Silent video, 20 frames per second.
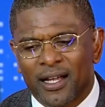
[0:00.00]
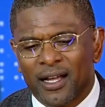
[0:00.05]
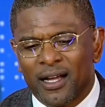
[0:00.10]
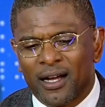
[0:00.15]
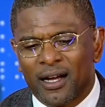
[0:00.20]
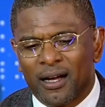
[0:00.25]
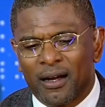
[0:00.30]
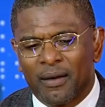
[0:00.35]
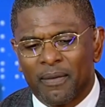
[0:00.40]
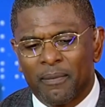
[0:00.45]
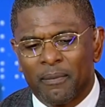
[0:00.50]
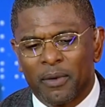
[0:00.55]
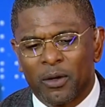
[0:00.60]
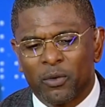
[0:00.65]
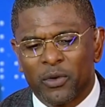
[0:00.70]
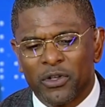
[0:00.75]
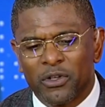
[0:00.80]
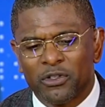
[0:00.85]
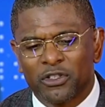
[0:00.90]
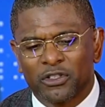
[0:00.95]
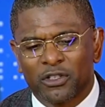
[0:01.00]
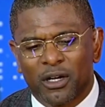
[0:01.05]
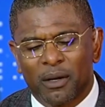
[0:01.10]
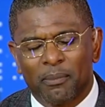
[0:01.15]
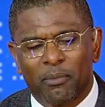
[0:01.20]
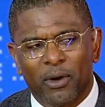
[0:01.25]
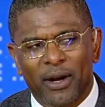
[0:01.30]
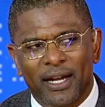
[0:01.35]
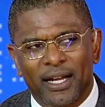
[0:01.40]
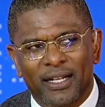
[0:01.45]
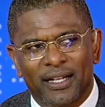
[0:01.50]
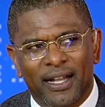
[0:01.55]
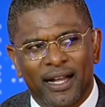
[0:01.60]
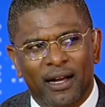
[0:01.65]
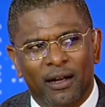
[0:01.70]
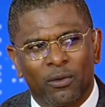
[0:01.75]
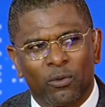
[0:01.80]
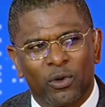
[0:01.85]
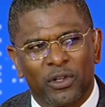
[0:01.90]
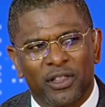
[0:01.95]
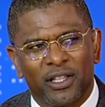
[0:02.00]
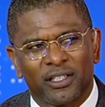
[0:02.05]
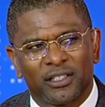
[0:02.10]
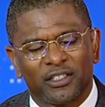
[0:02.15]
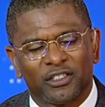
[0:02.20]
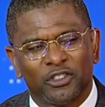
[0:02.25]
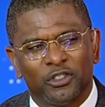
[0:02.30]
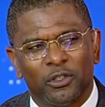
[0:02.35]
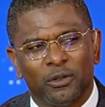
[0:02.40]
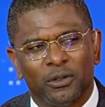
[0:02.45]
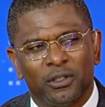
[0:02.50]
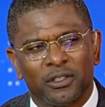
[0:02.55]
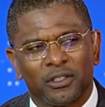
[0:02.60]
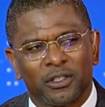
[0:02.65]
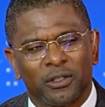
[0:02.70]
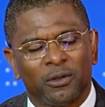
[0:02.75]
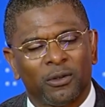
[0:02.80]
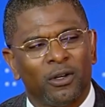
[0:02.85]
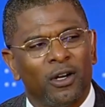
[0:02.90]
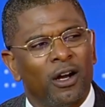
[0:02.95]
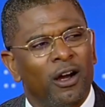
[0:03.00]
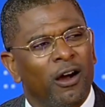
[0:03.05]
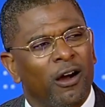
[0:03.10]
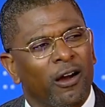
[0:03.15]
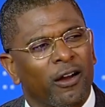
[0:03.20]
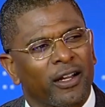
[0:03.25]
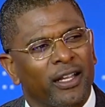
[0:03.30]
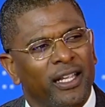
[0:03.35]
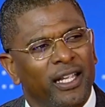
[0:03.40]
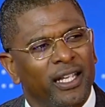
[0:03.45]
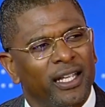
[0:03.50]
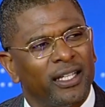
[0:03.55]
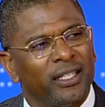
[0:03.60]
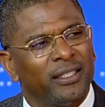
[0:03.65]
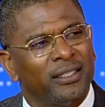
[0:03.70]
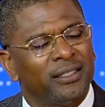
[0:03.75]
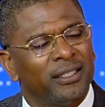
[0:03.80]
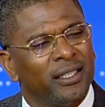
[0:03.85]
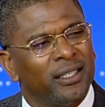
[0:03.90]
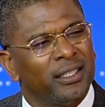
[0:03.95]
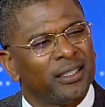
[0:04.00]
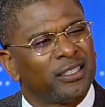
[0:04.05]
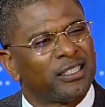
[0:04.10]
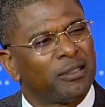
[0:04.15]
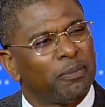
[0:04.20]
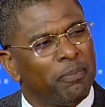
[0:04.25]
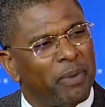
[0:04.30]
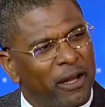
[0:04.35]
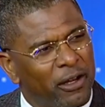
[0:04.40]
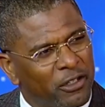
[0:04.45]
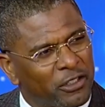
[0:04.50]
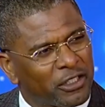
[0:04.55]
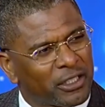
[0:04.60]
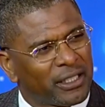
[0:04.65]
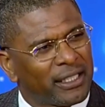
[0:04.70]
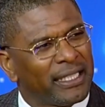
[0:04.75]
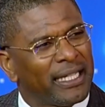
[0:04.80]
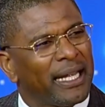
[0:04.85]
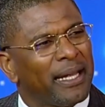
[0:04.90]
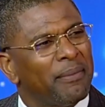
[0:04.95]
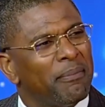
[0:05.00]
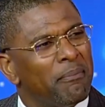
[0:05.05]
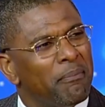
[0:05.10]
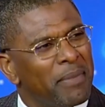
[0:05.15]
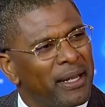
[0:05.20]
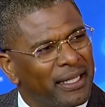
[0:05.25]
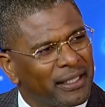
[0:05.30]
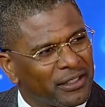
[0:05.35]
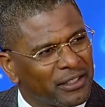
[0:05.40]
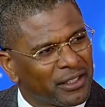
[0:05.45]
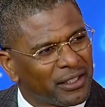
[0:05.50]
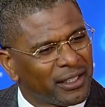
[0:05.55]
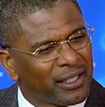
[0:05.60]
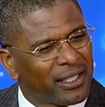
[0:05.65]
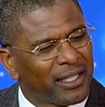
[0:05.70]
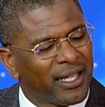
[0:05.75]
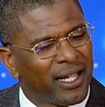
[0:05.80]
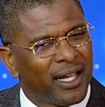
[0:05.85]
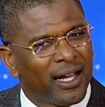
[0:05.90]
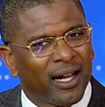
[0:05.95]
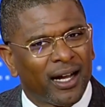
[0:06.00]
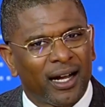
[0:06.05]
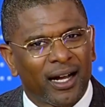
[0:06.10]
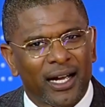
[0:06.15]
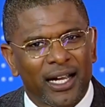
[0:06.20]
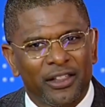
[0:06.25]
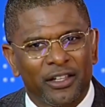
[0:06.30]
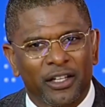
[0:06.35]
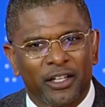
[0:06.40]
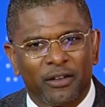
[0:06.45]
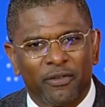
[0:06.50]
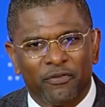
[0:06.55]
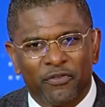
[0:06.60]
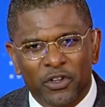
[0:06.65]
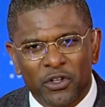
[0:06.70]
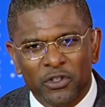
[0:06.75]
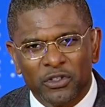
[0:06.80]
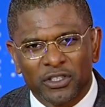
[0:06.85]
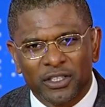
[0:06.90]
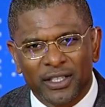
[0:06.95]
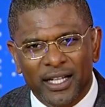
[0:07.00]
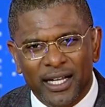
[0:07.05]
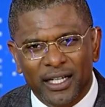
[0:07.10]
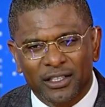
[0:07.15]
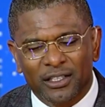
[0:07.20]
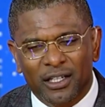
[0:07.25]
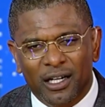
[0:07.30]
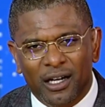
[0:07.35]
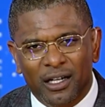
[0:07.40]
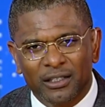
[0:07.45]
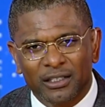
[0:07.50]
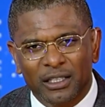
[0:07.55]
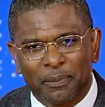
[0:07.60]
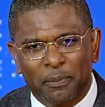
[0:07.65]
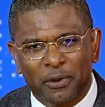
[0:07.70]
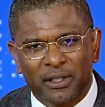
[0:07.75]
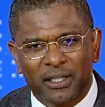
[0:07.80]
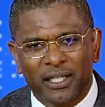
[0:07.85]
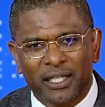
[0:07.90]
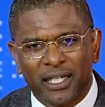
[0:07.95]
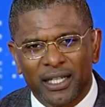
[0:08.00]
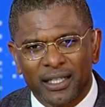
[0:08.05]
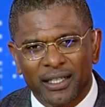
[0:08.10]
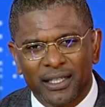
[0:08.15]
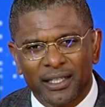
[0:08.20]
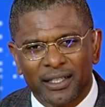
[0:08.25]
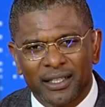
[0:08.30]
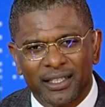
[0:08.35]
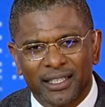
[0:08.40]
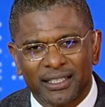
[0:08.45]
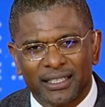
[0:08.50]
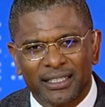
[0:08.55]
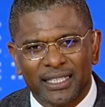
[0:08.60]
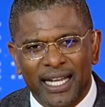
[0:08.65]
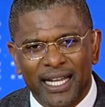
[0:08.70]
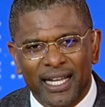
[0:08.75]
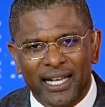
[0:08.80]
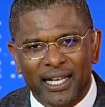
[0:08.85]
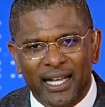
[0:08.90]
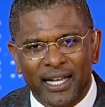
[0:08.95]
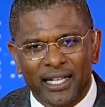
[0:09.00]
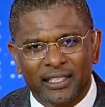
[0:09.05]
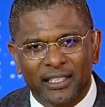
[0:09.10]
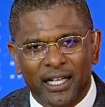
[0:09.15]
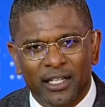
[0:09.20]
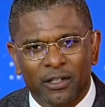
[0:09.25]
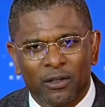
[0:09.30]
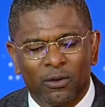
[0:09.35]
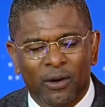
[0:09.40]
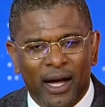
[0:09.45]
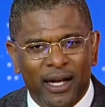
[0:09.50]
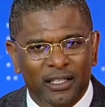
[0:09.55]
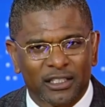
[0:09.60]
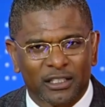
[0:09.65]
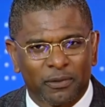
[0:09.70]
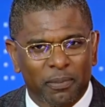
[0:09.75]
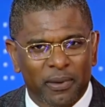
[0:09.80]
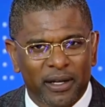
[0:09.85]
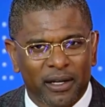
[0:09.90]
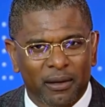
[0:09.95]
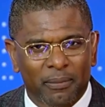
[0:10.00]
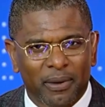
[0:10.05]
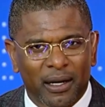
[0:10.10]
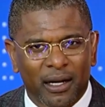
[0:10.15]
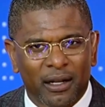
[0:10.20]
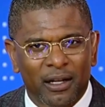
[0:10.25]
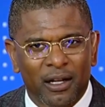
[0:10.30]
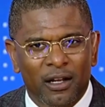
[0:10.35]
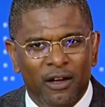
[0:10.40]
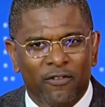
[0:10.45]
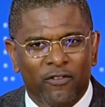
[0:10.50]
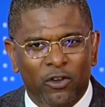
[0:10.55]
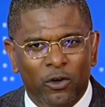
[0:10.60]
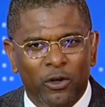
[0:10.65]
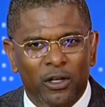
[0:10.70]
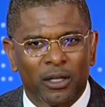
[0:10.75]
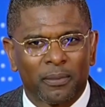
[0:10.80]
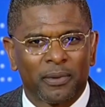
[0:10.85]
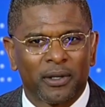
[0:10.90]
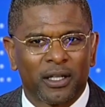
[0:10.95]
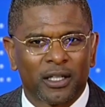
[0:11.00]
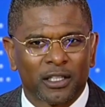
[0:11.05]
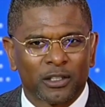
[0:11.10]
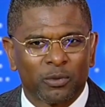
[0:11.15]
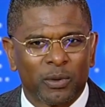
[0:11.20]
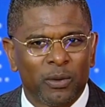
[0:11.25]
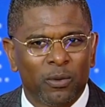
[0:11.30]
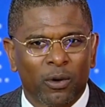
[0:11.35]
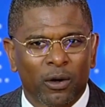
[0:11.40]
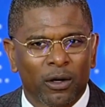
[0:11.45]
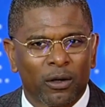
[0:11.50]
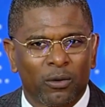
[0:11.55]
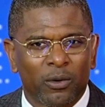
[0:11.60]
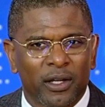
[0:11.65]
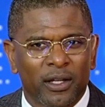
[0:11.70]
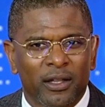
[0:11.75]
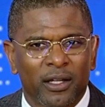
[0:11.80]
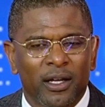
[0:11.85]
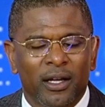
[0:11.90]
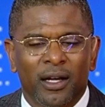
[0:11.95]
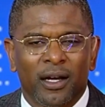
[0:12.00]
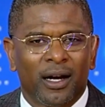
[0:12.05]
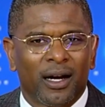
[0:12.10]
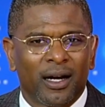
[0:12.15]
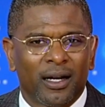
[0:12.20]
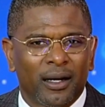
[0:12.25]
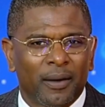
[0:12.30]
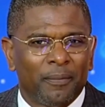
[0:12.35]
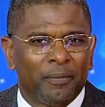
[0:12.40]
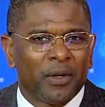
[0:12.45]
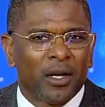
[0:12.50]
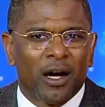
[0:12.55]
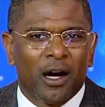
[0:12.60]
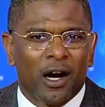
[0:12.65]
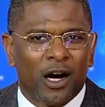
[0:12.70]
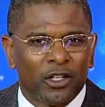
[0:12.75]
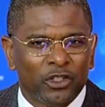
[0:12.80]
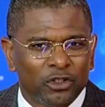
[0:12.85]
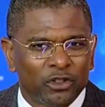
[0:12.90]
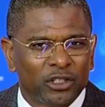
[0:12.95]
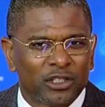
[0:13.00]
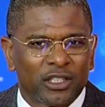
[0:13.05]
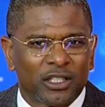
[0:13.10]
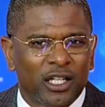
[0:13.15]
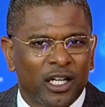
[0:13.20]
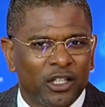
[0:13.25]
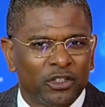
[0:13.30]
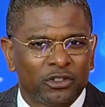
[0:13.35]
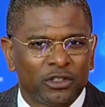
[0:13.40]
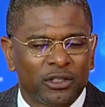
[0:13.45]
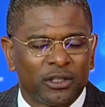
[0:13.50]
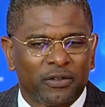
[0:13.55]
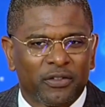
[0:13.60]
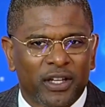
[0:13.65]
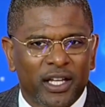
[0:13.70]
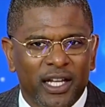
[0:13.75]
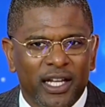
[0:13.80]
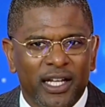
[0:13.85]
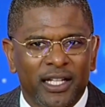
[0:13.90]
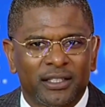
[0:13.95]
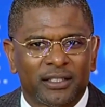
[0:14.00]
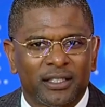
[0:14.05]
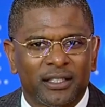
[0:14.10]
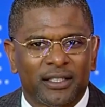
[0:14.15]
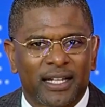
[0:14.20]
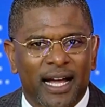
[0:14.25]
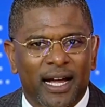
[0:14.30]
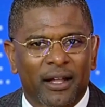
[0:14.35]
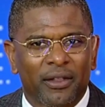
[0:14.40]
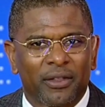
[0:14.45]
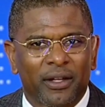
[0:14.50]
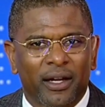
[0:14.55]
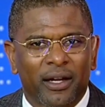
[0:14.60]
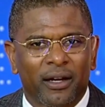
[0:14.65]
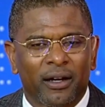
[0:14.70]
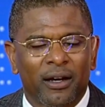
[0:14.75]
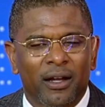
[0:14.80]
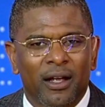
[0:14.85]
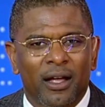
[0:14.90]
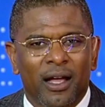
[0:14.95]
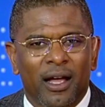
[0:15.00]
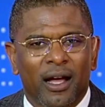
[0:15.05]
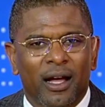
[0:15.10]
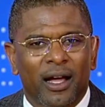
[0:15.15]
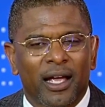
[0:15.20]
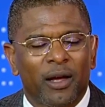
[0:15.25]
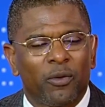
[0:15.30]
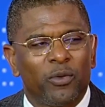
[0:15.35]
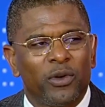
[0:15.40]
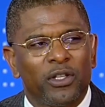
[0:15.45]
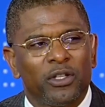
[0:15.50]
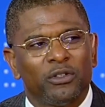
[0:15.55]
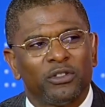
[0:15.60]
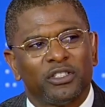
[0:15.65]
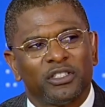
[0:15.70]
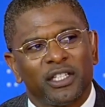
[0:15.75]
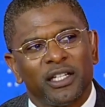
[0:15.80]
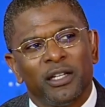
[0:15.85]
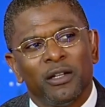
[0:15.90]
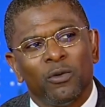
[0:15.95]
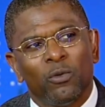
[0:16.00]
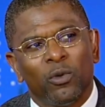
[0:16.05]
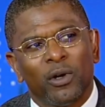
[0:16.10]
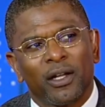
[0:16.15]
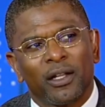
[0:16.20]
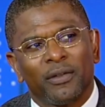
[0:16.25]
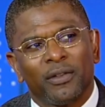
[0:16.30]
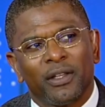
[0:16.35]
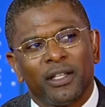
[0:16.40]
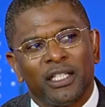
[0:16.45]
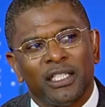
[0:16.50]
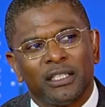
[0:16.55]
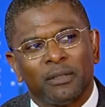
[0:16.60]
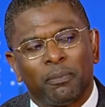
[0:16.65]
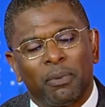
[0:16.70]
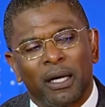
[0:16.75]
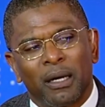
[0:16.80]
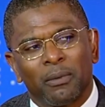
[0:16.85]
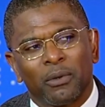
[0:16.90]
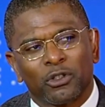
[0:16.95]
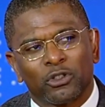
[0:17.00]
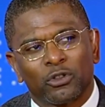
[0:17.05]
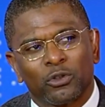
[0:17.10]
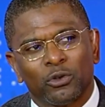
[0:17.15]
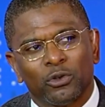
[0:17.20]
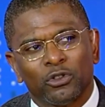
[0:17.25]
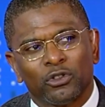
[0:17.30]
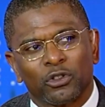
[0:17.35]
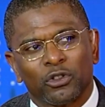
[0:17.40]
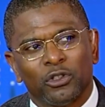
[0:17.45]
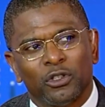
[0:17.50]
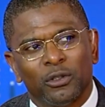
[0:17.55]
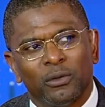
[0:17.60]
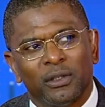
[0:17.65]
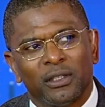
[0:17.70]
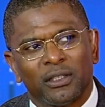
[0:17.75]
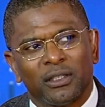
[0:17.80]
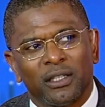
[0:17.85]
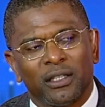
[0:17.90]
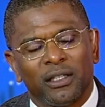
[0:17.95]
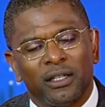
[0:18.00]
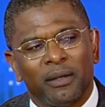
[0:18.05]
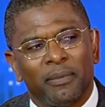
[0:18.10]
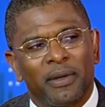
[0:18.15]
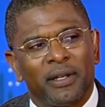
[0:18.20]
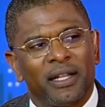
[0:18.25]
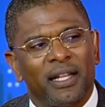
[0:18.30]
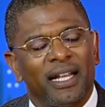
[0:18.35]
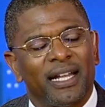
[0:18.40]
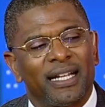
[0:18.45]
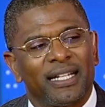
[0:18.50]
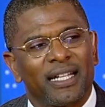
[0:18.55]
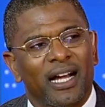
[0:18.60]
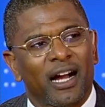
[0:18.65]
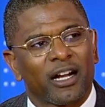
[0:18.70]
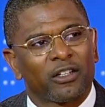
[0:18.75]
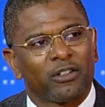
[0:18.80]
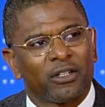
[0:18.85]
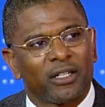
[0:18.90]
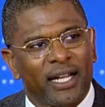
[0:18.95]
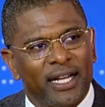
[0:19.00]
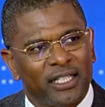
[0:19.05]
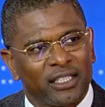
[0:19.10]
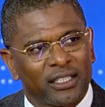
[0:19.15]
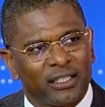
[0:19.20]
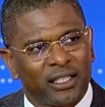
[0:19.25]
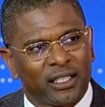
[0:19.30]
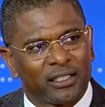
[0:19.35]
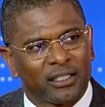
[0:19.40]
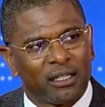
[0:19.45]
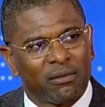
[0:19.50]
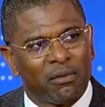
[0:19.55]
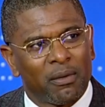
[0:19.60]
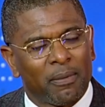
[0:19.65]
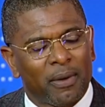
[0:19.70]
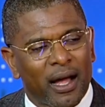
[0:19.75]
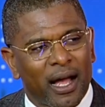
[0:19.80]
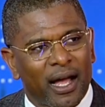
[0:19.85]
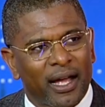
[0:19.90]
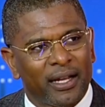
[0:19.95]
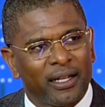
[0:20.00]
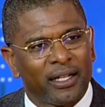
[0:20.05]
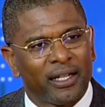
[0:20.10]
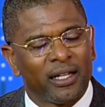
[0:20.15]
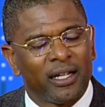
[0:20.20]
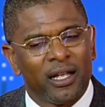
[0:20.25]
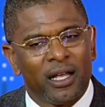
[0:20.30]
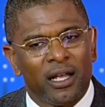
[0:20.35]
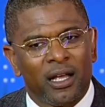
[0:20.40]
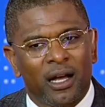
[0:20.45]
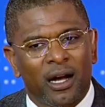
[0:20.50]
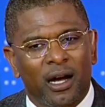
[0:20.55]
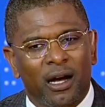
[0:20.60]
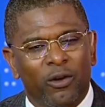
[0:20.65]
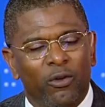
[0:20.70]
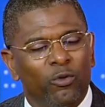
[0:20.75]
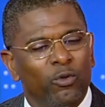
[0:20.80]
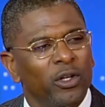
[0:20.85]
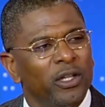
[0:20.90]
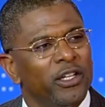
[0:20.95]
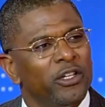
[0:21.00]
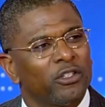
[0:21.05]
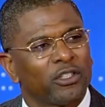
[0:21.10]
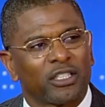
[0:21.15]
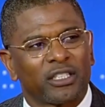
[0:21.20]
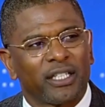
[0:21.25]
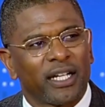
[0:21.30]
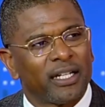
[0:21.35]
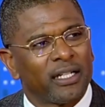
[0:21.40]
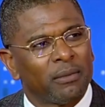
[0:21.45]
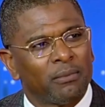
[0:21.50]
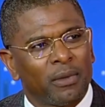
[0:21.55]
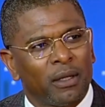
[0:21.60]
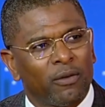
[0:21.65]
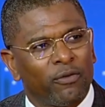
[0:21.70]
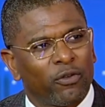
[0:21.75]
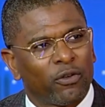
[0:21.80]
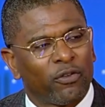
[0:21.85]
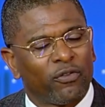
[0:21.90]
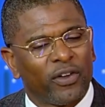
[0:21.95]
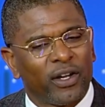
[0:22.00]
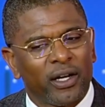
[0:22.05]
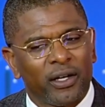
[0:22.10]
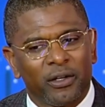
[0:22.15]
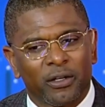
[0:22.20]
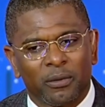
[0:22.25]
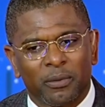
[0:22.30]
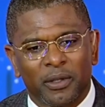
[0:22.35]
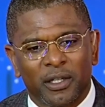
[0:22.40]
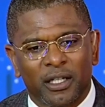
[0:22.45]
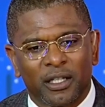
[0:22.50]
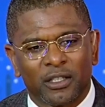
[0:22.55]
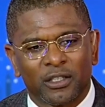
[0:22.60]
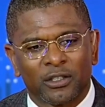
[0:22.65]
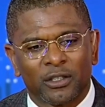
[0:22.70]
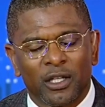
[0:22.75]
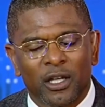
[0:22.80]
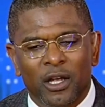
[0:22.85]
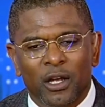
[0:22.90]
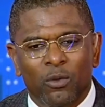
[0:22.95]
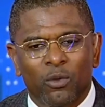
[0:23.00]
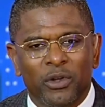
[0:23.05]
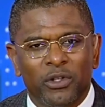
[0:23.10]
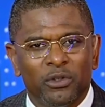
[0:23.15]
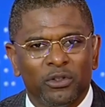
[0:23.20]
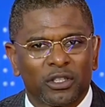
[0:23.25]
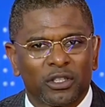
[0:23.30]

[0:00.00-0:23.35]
But when you start breaking down what this is doing to our kids spiritually and mentally, and the confusion that it's causing, particularly this day and age. I know I can speak about Florida because we work with hundreds and hundreds of kids down there. And when you see what these public schools are doing to them and the indoctrination that's coming behind it, really you're setting them up for failure, because when you